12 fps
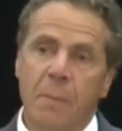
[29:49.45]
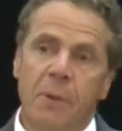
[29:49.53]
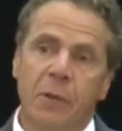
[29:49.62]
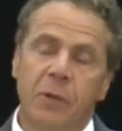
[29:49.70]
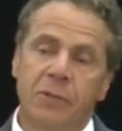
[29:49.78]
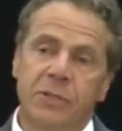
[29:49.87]

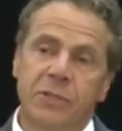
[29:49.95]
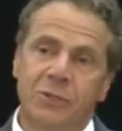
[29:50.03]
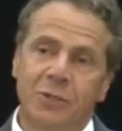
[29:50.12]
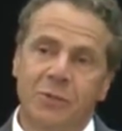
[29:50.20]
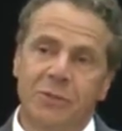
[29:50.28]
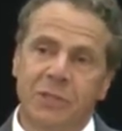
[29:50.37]
because the
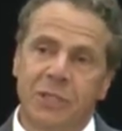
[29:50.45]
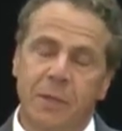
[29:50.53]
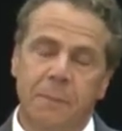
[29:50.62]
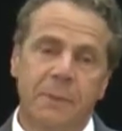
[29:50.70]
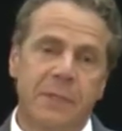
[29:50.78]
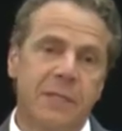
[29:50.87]
insurance
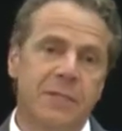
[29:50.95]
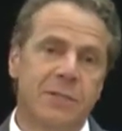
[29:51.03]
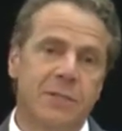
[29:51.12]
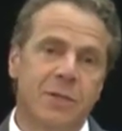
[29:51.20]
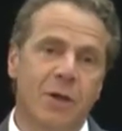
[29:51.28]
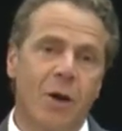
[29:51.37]

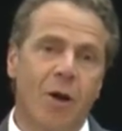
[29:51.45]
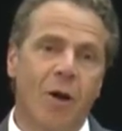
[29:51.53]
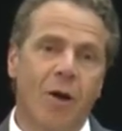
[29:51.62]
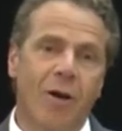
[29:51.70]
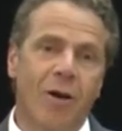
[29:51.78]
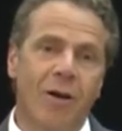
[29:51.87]
companies
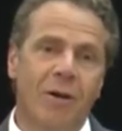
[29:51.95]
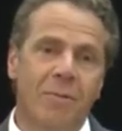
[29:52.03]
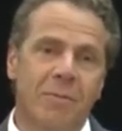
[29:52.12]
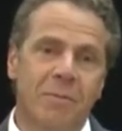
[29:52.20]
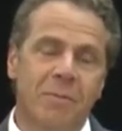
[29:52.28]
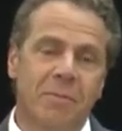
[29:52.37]

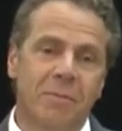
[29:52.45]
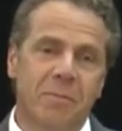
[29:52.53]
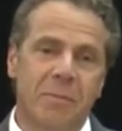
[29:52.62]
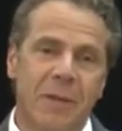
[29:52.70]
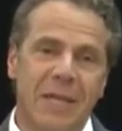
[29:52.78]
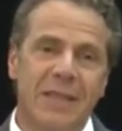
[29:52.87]
are
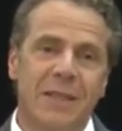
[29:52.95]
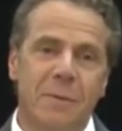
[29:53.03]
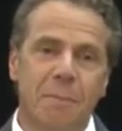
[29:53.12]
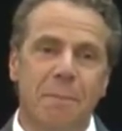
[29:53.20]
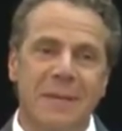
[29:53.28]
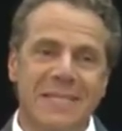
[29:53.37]
in
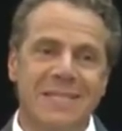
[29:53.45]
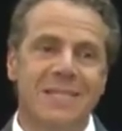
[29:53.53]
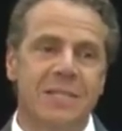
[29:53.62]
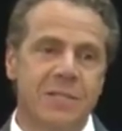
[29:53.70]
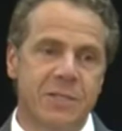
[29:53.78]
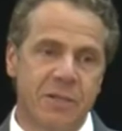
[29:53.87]
the
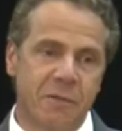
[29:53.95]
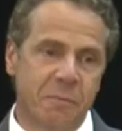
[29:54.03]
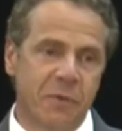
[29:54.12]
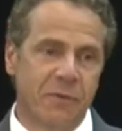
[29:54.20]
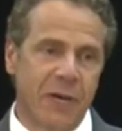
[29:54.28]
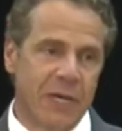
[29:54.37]
business of
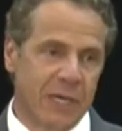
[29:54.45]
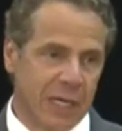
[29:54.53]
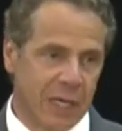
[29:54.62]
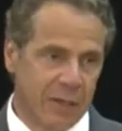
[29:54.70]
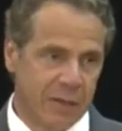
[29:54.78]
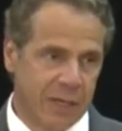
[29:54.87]

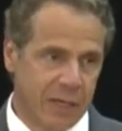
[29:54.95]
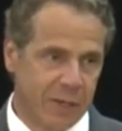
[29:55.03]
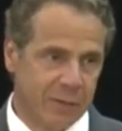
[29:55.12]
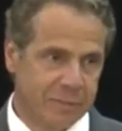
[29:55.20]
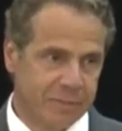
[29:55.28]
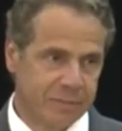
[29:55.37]
providing health care.